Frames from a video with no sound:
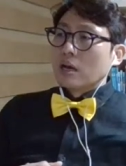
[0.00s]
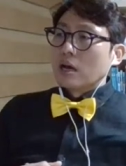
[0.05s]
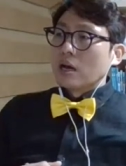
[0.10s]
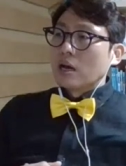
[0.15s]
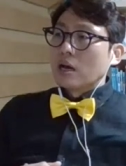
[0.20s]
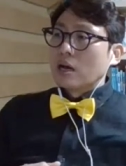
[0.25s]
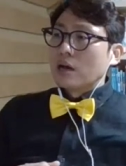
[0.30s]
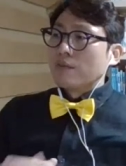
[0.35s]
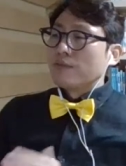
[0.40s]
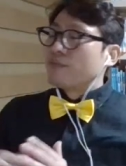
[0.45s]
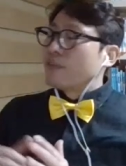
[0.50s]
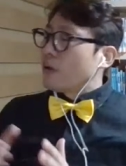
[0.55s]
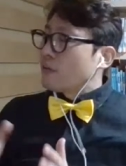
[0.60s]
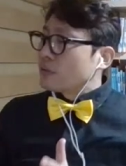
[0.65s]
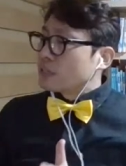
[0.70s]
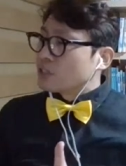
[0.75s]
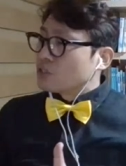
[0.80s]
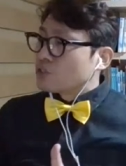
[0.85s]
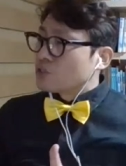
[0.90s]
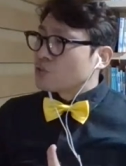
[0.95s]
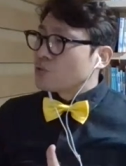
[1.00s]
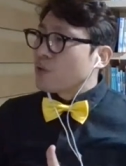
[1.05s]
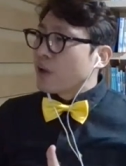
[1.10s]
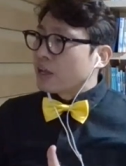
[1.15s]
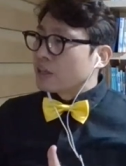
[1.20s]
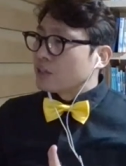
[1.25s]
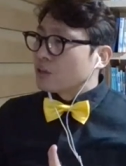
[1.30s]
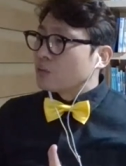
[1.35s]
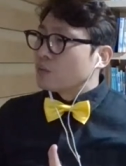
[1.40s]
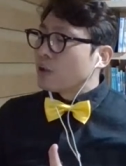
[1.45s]
very
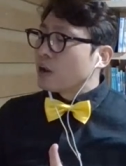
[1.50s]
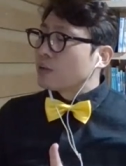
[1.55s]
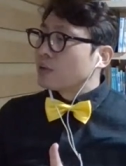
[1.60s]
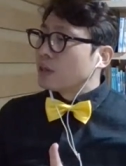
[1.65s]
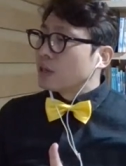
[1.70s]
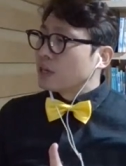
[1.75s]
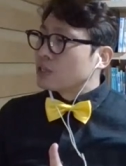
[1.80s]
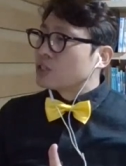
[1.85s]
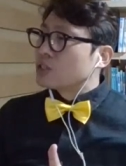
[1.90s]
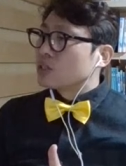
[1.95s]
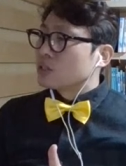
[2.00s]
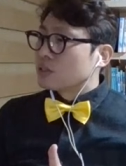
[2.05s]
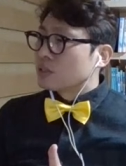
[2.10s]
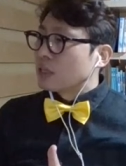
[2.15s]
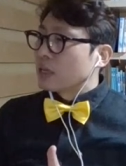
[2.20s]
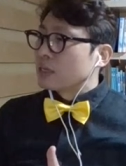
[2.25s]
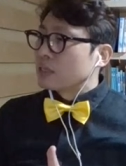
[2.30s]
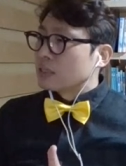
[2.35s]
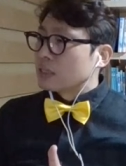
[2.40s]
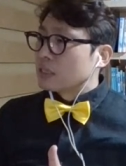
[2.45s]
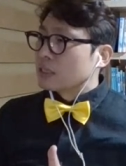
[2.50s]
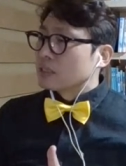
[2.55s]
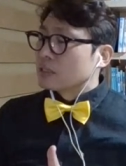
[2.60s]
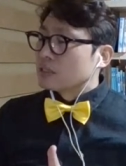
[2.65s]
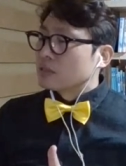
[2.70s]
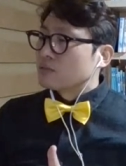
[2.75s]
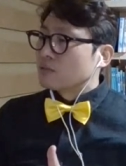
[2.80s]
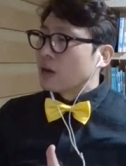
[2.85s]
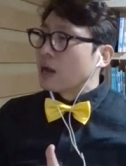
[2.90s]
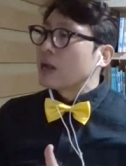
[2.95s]
strict regulations like
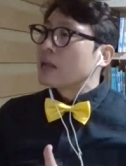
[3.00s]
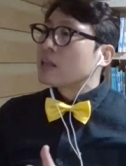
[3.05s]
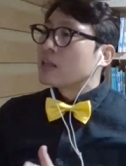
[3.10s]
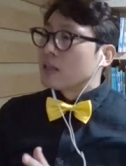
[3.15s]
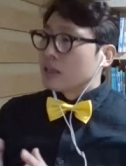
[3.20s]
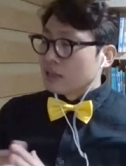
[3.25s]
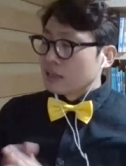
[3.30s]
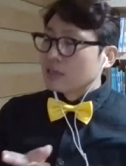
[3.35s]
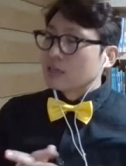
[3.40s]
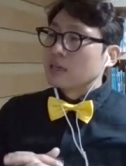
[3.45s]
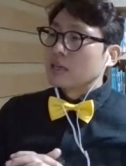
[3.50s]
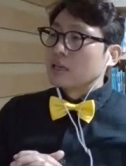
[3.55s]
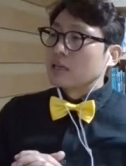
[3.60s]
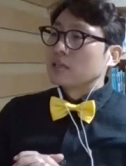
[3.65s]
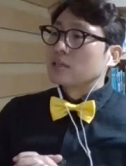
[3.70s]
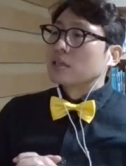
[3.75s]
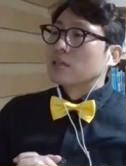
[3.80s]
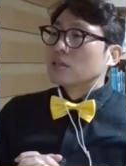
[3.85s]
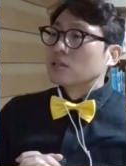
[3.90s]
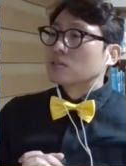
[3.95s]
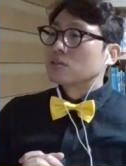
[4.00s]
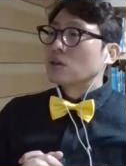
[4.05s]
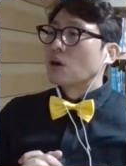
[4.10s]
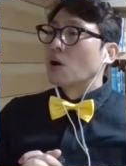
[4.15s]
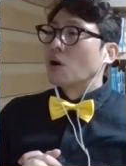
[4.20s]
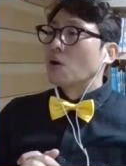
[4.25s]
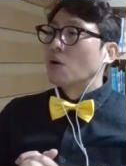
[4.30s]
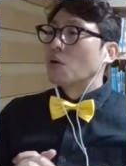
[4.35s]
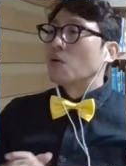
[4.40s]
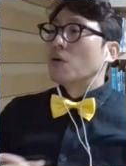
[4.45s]
this, right? Good.
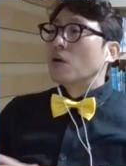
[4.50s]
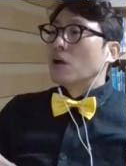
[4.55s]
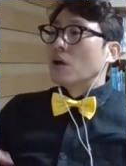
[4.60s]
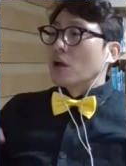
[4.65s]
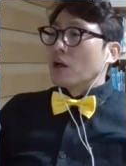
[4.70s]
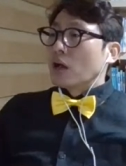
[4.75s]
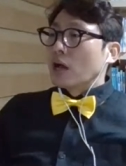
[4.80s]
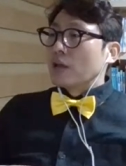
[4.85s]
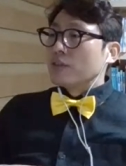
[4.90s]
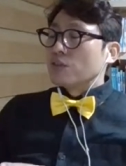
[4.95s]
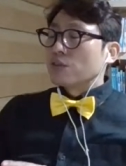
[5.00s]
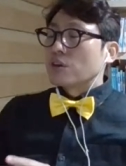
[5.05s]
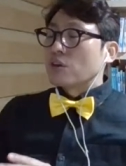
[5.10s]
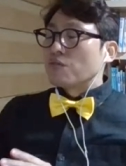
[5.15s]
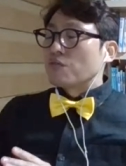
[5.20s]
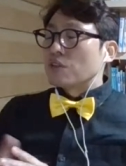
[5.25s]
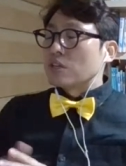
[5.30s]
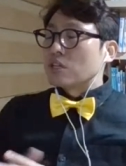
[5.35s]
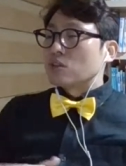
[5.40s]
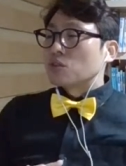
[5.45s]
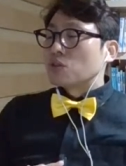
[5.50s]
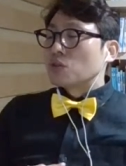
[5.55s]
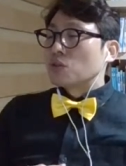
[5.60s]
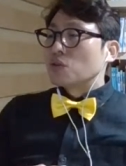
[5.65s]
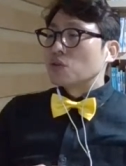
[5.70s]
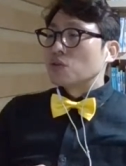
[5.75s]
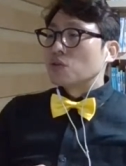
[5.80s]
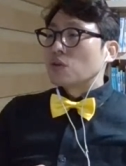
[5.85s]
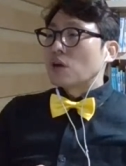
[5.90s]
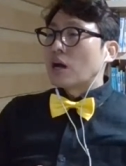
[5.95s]
So, and you can visit
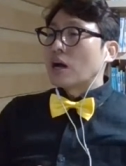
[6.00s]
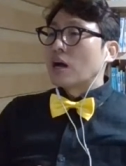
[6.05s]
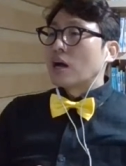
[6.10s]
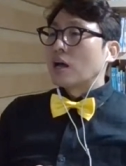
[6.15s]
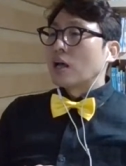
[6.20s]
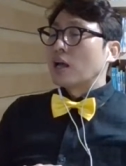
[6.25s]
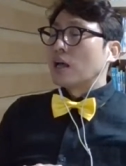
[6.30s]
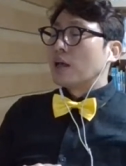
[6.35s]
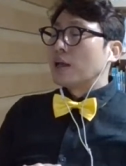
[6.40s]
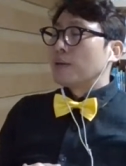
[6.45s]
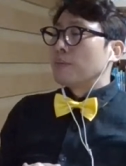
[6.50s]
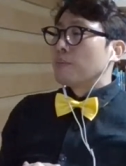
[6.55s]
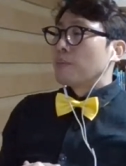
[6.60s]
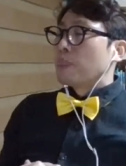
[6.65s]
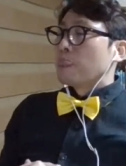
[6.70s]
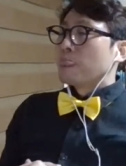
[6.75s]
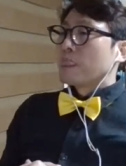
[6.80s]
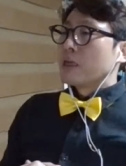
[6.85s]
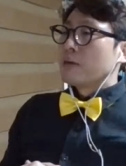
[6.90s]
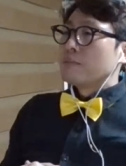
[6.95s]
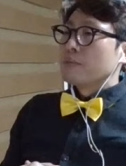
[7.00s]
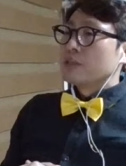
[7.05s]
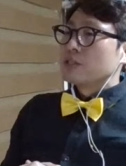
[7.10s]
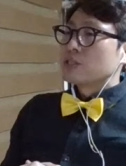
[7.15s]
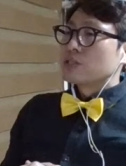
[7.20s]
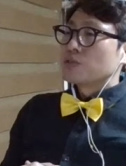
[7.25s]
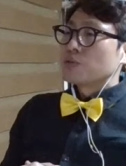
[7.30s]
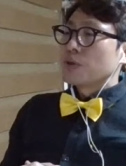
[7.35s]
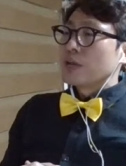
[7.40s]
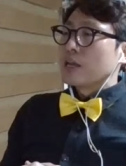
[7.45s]
to the
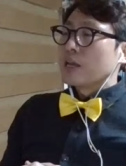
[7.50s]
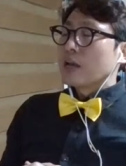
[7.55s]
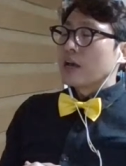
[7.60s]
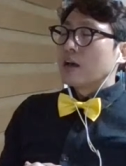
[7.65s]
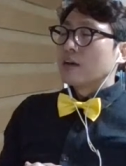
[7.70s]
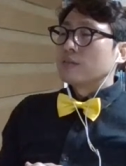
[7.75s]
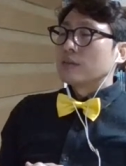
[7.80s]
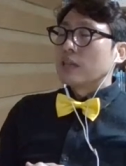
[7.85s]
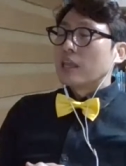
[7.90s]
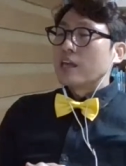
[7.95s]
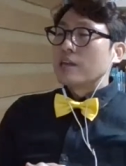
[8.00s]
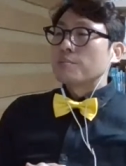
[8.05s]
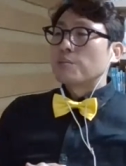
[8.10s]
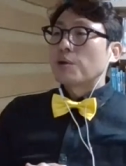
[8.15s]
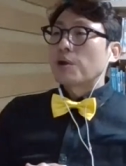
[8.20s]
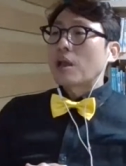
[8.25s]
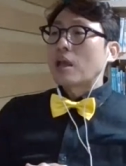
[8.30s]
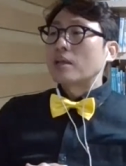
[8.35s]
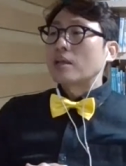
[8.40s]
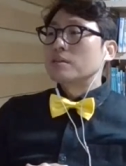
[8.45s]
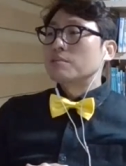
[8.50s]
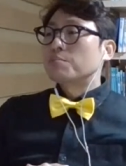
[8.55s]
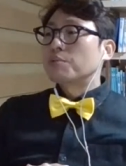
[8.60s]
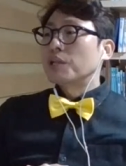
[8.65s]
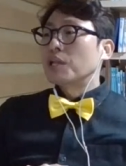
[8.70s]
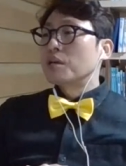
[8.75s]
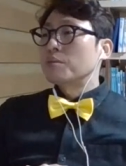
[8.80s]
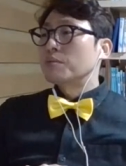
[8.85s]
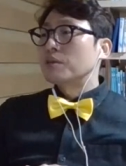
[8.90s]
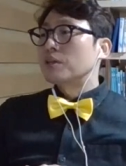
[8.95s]
Ministry of Labor and
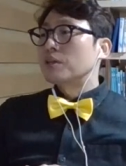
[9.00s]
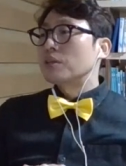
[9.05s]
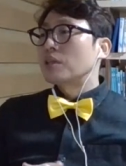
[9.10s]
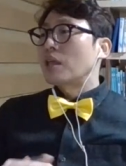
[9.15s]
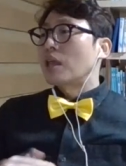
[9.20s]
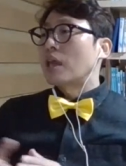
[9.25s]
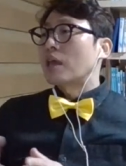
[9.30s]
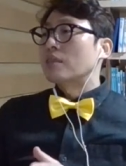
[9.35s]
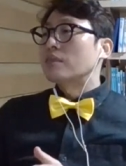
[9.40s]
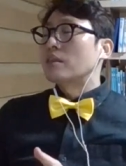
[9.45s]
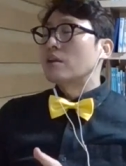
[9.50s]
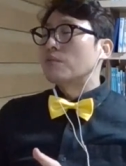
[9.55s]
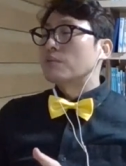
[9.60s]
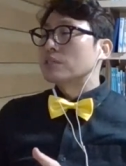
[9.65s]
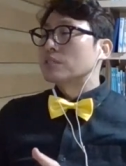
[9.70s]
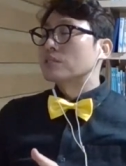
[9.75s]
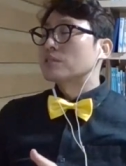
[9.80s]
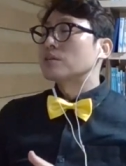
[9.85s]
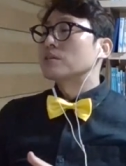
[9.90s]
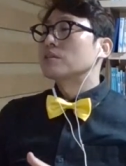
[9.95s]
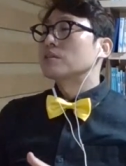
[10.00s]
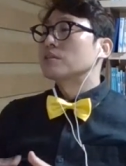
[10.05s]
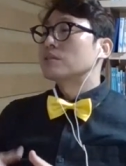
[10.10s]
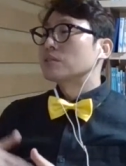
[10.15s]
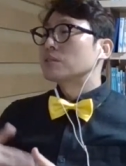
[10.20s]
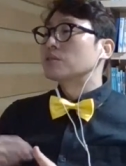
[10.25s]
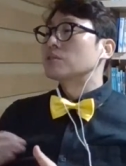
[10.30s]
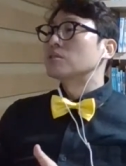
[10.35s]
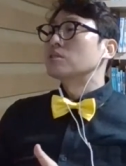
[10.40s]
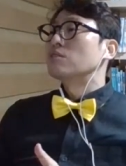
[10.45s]
Employment, and there is
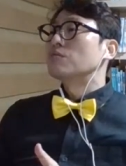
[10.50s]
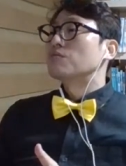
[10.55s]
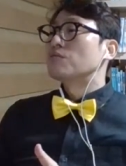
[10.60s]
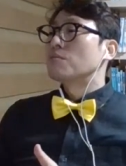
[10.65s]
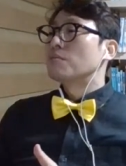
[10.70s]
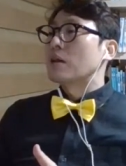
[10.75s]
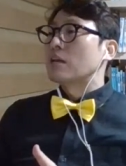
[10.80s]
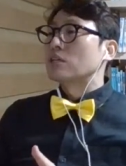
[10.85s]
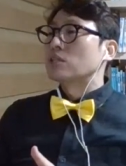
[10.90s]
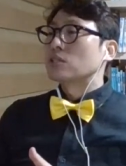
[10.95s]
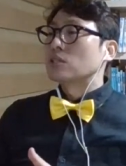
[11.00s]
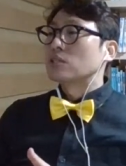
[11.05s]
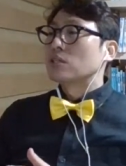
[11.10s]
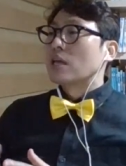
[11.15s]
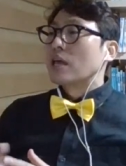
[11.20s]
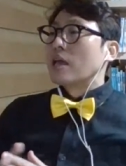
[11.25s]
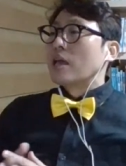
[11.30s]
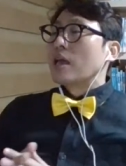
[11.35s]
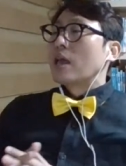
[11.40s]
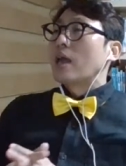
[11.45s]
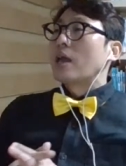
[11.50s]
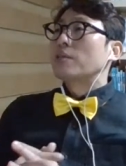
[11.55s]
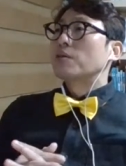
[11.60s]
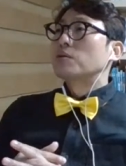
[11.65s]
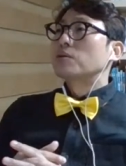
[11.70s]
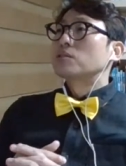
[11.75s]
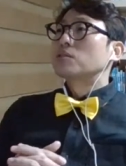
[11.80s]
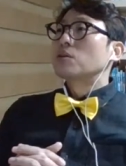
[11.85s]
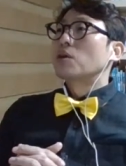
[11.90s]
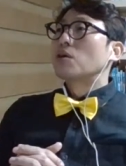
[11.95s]
certain information, and
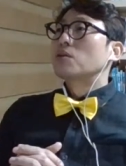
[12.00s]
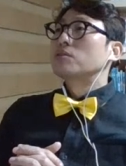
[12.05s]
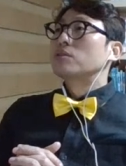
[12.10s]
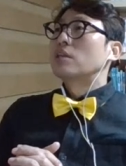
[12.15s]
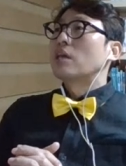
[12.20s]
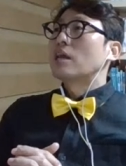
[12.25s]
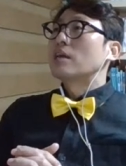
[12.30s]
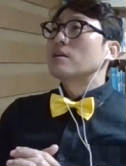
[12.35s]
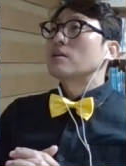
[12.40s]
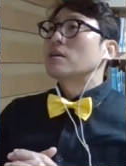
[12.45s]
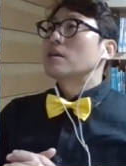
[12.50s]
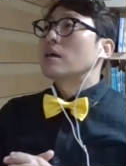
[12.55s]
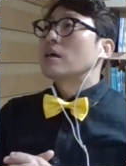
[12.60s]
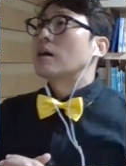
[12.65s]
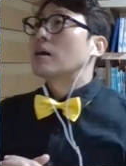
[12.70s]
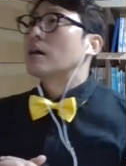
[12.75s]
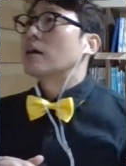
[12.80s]
also they